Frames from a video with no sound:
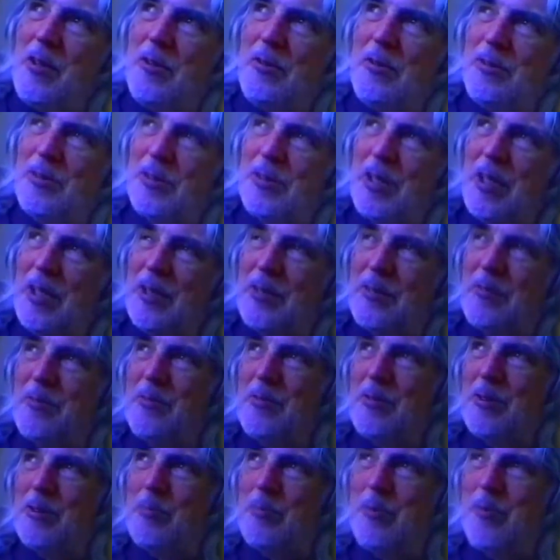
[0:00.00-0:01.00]

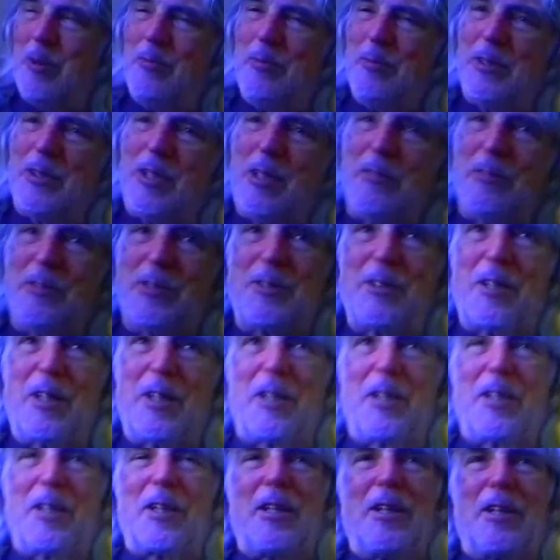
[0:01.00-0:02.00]
enthusiasm for the people I was
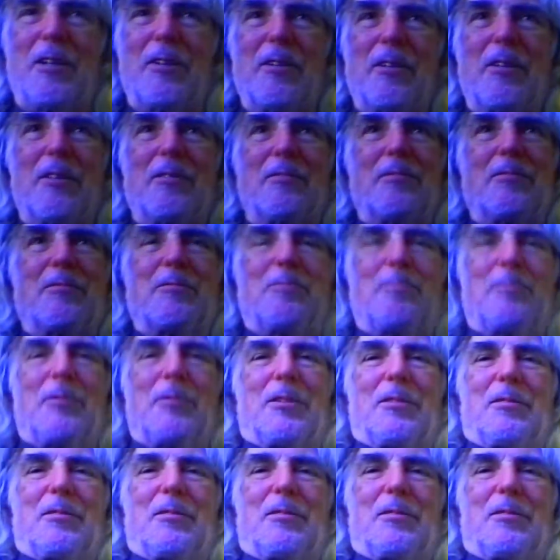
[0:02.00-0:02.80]
taking care of,